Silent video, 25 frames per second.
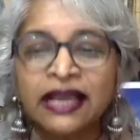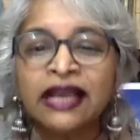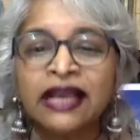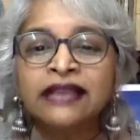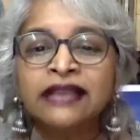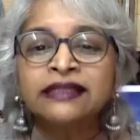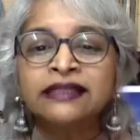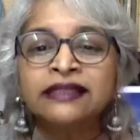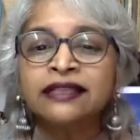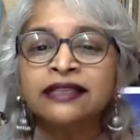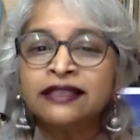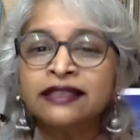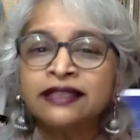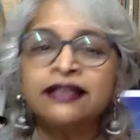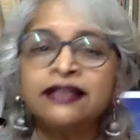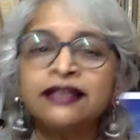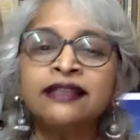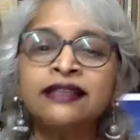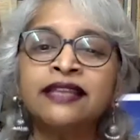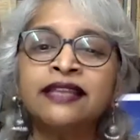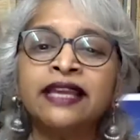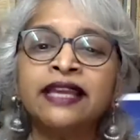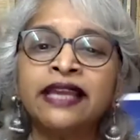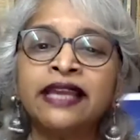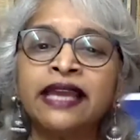The third
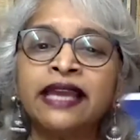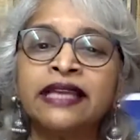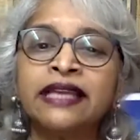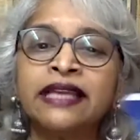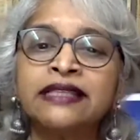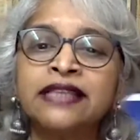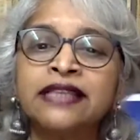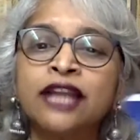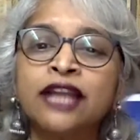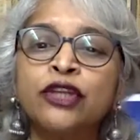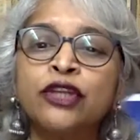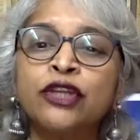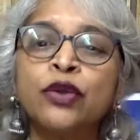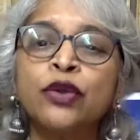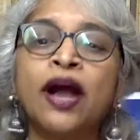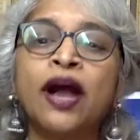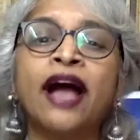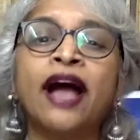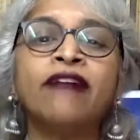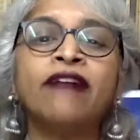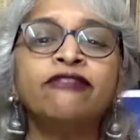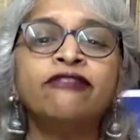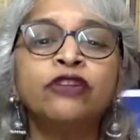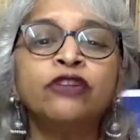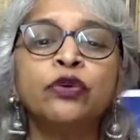thing is that you have
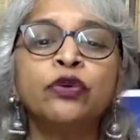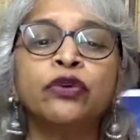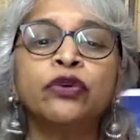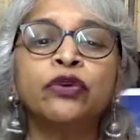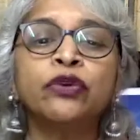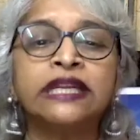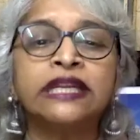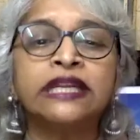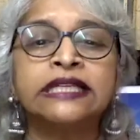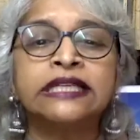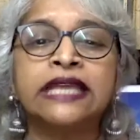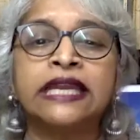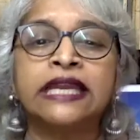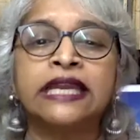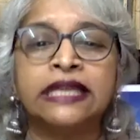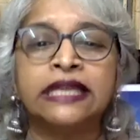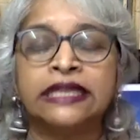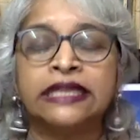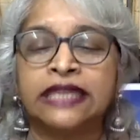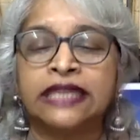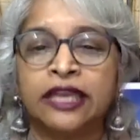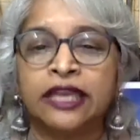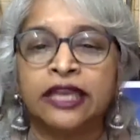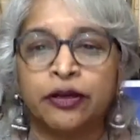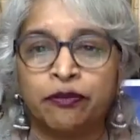to retain in
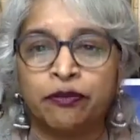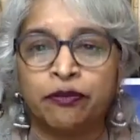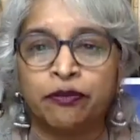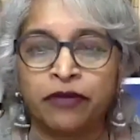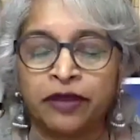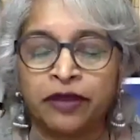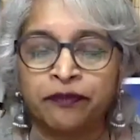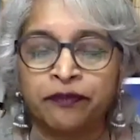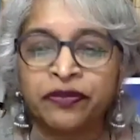therapy.